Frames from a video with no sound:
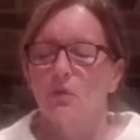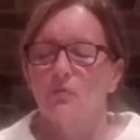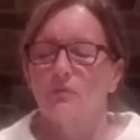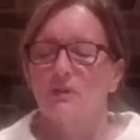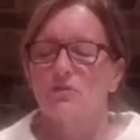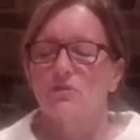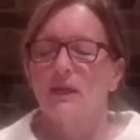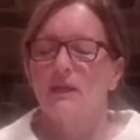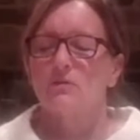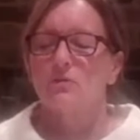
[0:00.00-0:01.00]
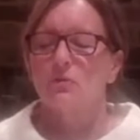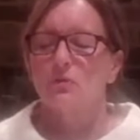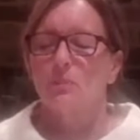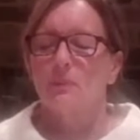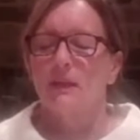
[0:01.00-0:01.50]
You can rest your hands
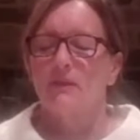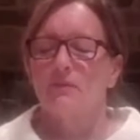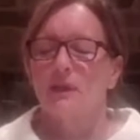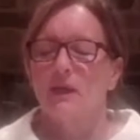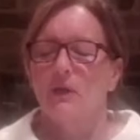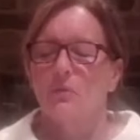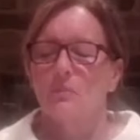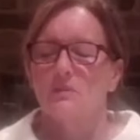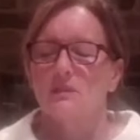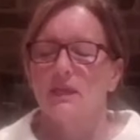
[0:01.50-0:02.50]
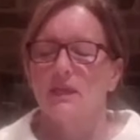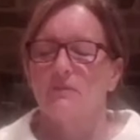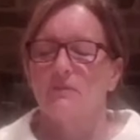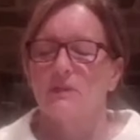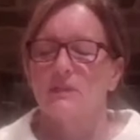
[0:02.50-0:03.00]
on your belly if it helps to
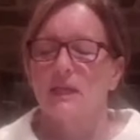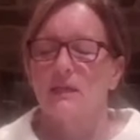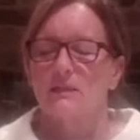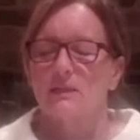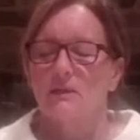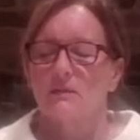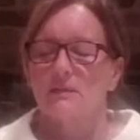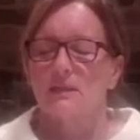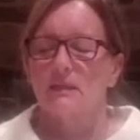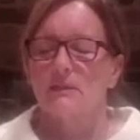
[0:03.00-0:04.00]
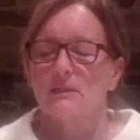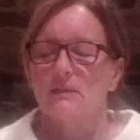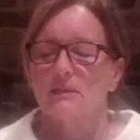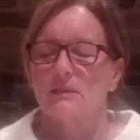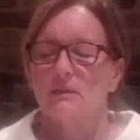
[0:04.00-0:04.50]
have a tactile
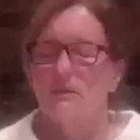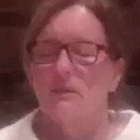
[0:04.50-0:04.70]
sense.